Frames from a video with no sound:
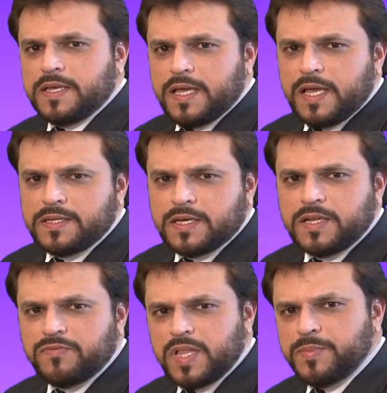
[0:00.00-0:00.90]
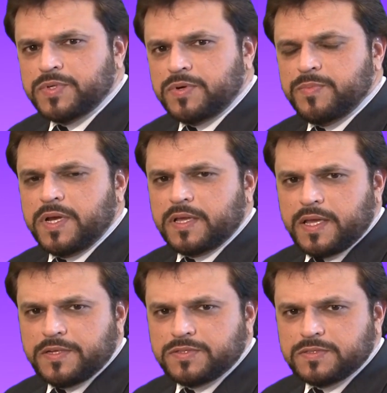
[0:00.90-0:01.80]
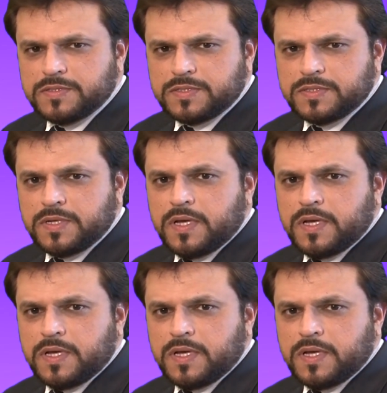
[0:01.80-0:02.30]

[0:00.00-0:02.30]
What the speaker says: anti-inflammatory medications,